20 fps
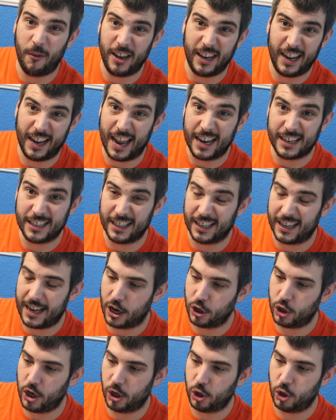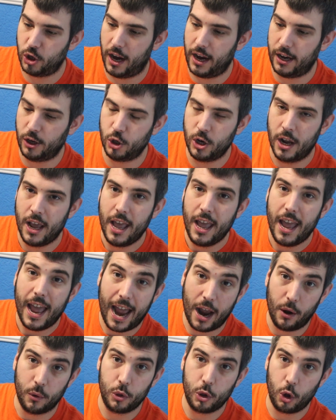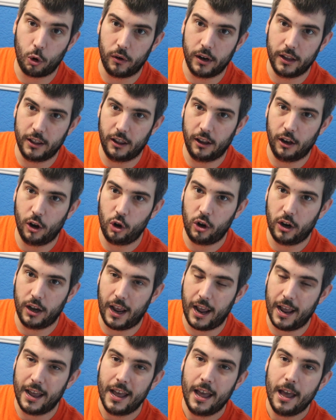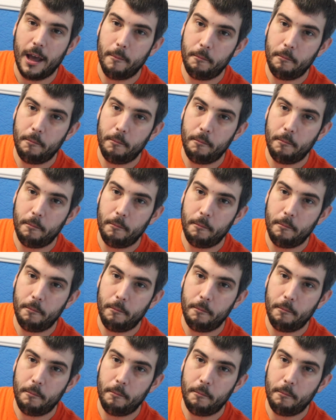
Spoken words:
when you get to the cash exchange, how thoroughly they look at it.